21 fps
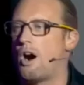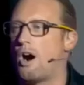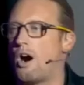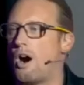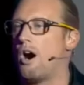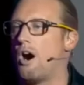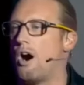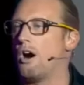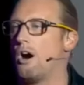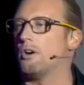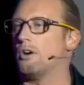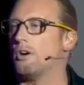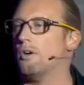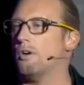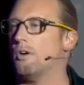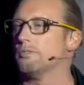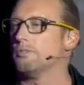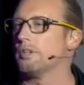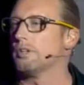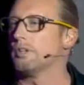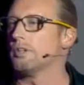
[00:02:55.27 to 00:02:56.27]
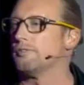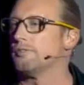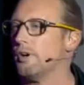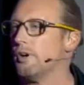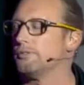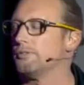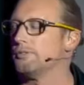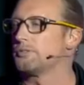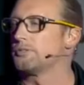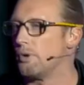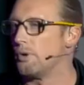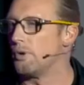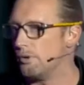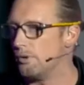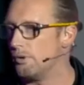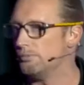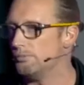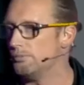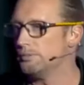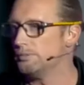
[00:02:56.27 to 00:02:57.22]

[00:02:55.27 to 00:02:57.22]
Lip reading: are on the front row.